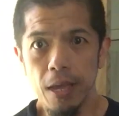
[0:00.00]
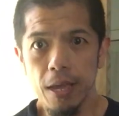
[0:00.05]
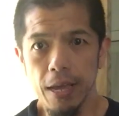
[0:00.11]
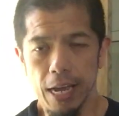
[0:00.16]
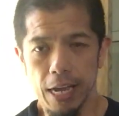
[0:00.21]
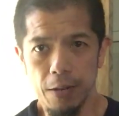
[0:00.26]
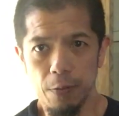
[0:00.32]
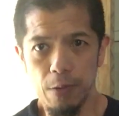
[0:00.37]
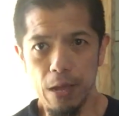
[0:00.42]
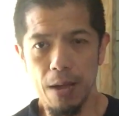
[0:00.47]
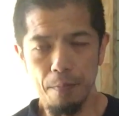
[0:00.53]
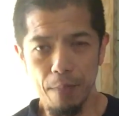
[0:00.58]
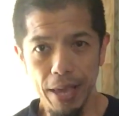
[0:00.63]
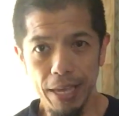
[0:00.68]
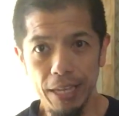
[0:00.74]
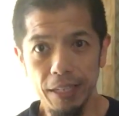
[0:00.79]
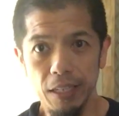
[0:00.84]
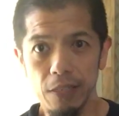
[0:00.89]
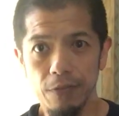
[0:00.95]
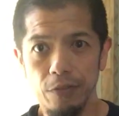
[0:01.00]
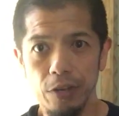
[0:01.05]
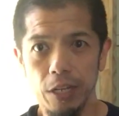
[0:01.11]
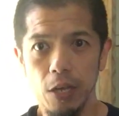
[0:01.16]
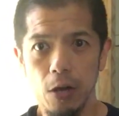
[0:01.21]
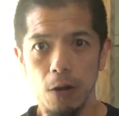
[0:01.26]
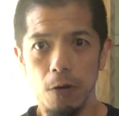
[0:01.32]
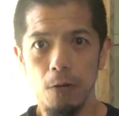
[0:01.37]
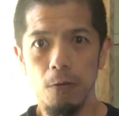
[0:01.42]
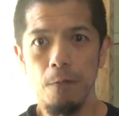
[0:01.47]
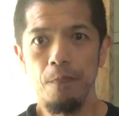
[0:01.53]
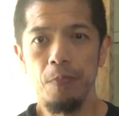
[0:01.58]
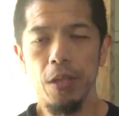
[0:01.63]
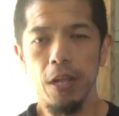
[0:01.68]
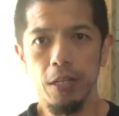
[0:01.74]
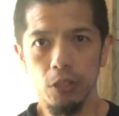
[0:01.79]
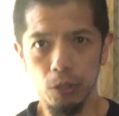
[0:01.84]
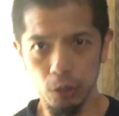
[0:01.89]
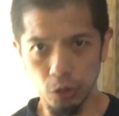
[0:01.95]
And I'm making this video
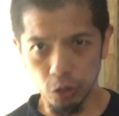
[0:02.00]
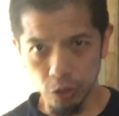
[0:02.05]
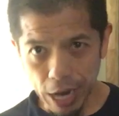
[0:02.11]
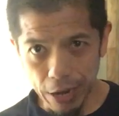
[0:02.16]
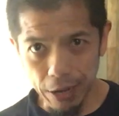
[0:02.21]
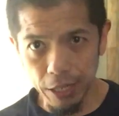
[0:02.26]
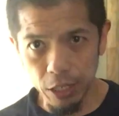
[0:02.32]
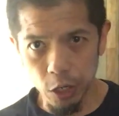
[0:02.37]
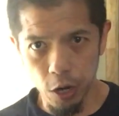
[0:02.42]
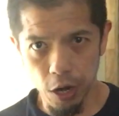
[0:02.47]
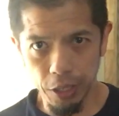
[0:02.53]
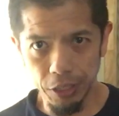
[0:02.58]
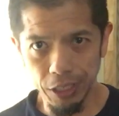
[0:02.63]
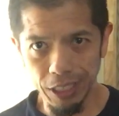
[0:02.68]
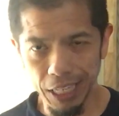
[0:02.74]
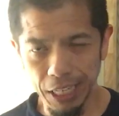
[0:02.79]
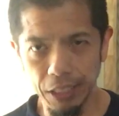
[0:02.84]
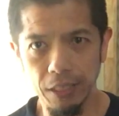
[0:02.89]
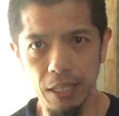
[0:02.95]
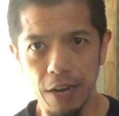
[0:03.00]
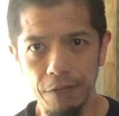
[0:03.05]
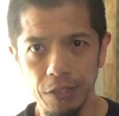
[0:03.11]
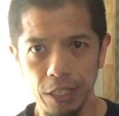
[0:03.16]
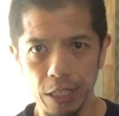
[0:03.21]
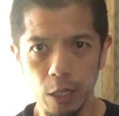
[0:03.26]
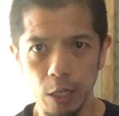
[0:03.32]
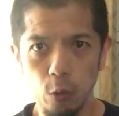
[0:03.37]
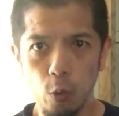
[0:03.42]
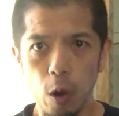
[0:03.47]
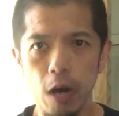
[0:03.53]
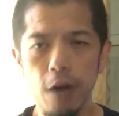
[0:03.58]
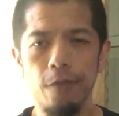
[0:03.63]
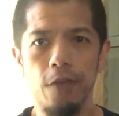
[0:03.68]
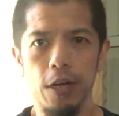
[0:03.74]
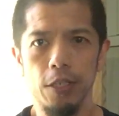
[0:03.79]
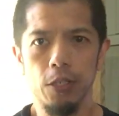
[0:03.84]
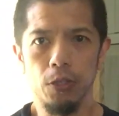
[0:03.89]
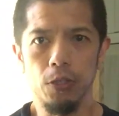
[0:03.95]
to try to encourage each and every single one
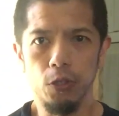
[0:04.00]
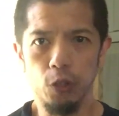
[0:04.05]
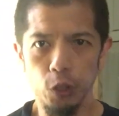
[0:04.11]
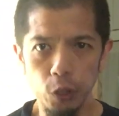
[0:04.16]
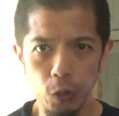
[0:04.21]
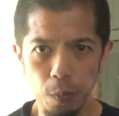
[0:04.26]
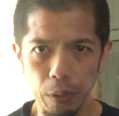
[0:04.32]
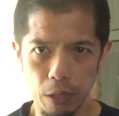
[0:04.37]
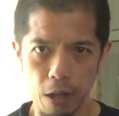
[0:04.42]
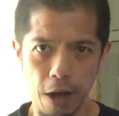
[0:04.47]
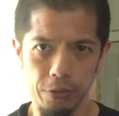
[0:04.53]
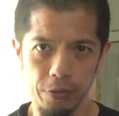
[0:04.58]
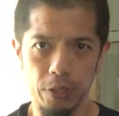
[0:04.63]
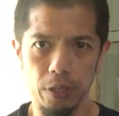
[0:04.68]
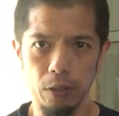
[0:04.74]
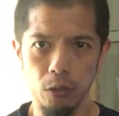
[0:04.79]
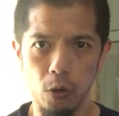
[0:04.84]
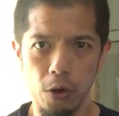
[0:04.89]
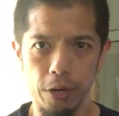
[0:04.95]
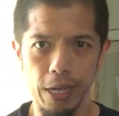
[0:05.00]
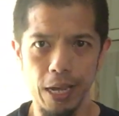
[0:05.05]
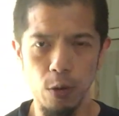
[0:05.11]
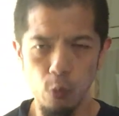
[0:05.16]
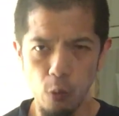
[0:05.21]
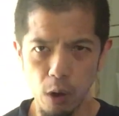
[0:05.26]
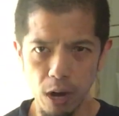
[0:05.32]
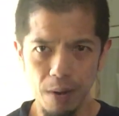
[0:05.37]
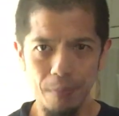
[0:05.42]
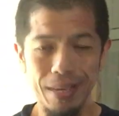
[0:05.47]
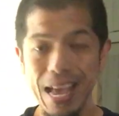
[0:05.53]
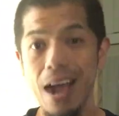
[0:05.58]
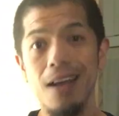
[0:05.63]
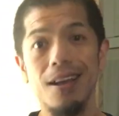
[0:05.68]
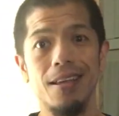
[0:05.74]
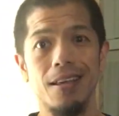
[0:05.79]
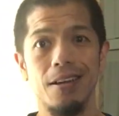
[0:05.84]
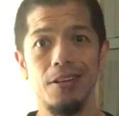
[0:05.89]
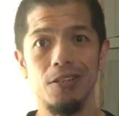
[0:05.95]
of us who do belong to the Lord and want to be
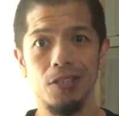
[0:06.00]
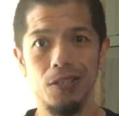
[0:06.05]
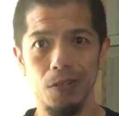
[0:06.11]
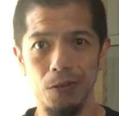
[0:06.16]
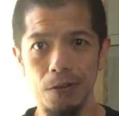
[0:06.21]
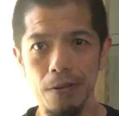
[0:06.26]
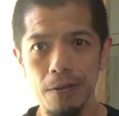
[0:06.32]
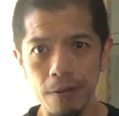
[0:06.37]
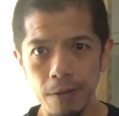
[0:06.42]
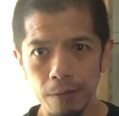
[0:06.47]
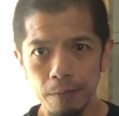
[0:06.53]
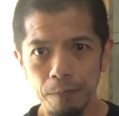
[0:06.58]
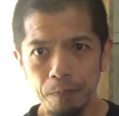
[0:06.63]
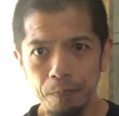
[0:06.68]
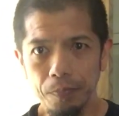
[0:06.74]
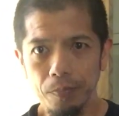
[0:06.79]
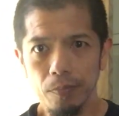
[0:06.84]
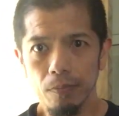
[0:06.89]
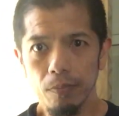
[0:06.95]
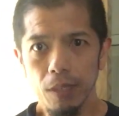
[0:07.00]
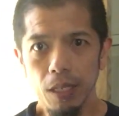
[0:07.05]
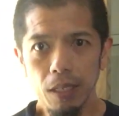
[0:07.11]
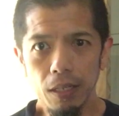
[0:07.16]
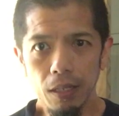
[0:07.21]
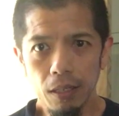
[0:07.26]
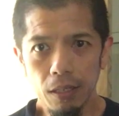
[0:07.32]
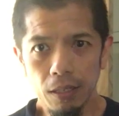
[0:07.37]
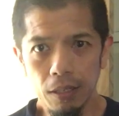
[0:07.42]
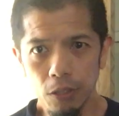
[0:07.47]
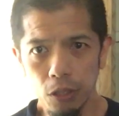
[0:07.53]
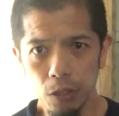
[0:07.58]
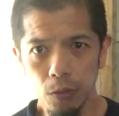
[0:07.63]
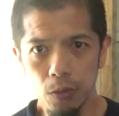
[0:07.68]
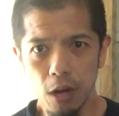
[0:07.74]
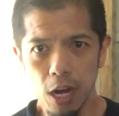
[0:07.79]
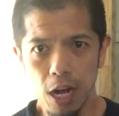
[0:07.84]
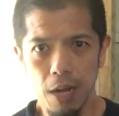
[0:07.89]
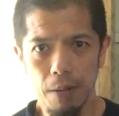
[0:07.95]
out of here soon
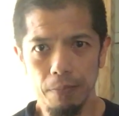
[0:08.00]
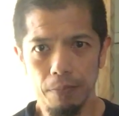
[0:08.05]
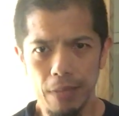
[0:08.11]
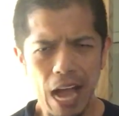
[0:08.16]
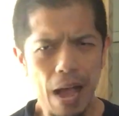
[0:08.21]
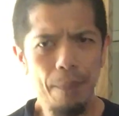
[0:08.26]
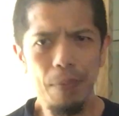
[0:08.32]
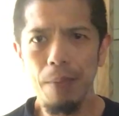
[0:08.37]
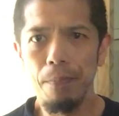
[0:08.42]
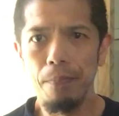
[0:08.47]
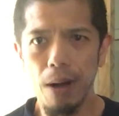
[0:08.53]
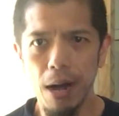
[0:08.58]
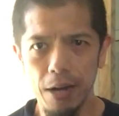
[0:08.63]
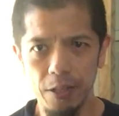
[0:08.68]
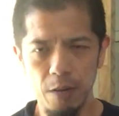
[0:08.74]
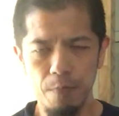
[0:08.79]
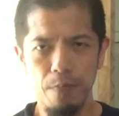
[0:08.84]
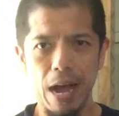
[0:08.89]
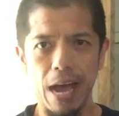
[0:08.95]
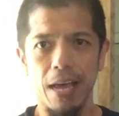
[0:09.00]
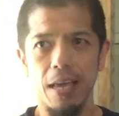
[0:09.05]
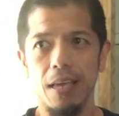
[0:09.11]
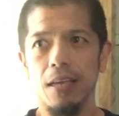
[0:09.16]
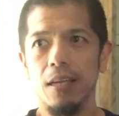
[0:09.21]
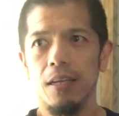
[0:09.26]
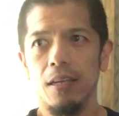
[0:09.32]
to um, not be bothered by